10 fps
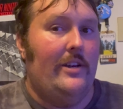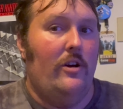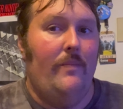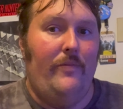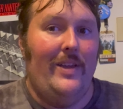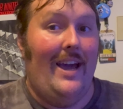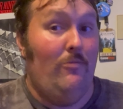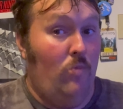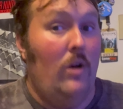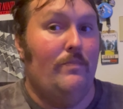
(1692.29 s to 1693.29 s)
Hopefully I
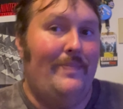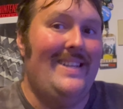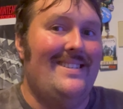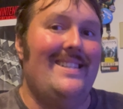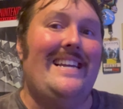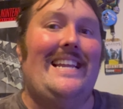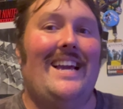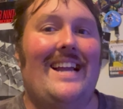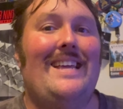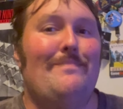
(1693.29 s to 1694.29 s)
won't be
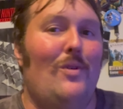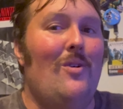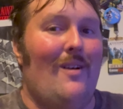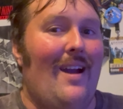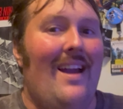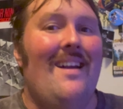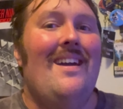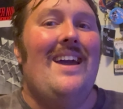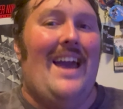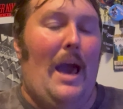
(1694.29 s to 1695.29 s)
deleting any more
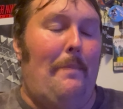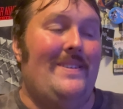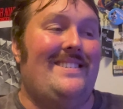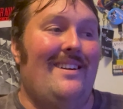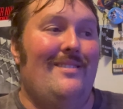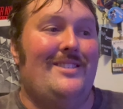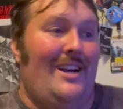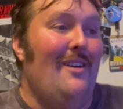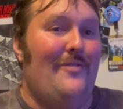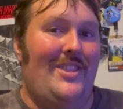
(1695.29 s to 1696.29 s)
episodes
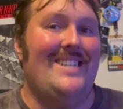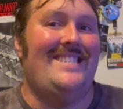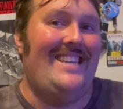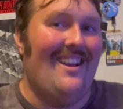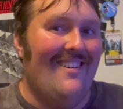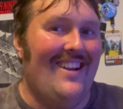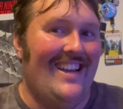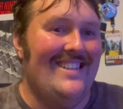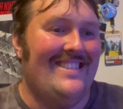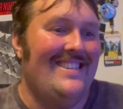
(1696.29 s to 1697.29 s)
of this
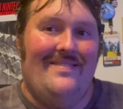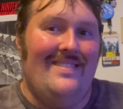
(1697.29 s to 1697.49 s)
series.